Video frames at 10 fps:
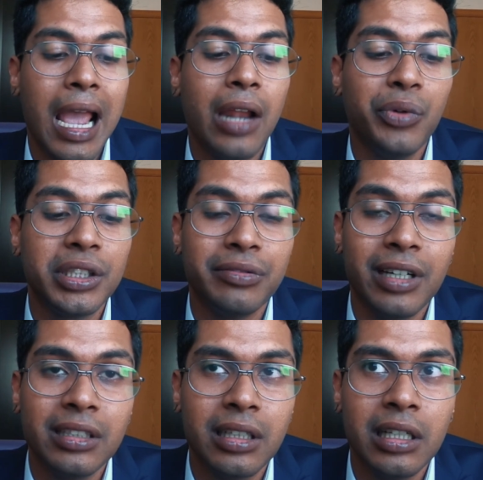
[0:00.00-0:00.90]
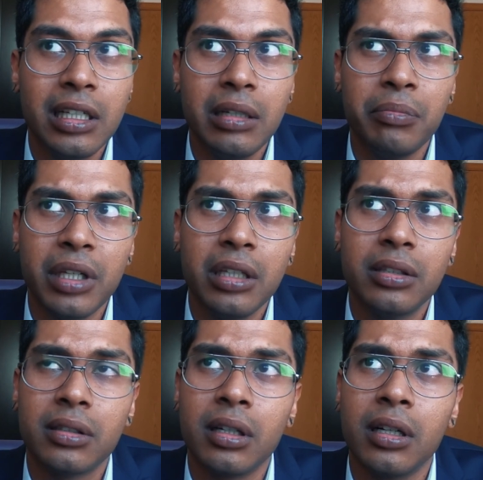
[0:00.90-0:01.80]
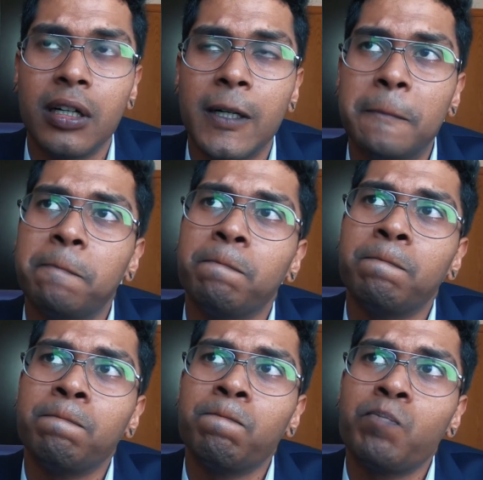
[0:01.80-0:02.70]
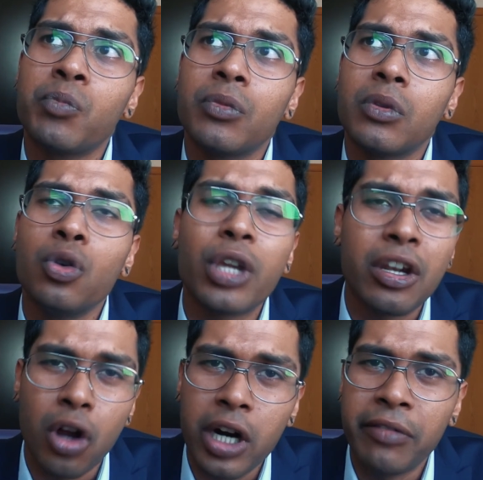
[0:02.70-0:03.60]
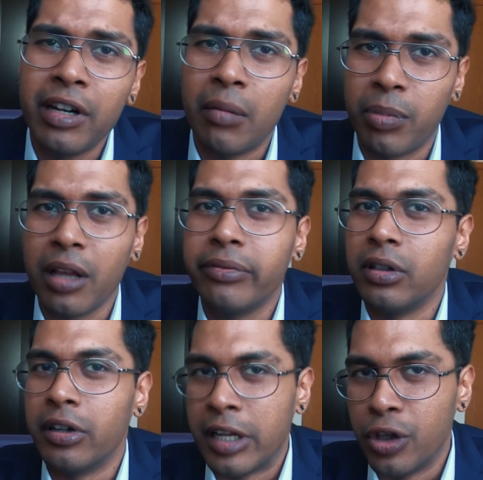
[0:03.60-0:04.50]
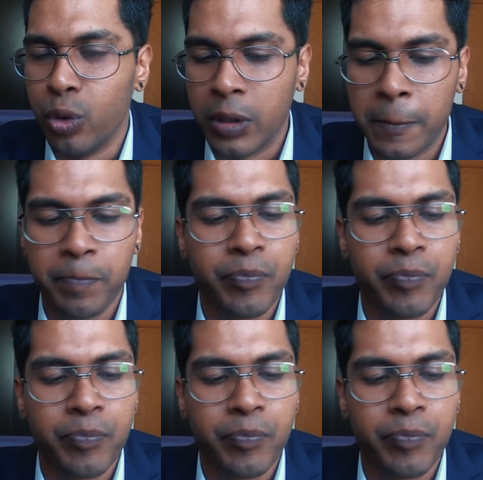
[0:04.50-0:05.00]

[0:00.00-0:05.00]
and which eventually means you cannot even apply for a renewal.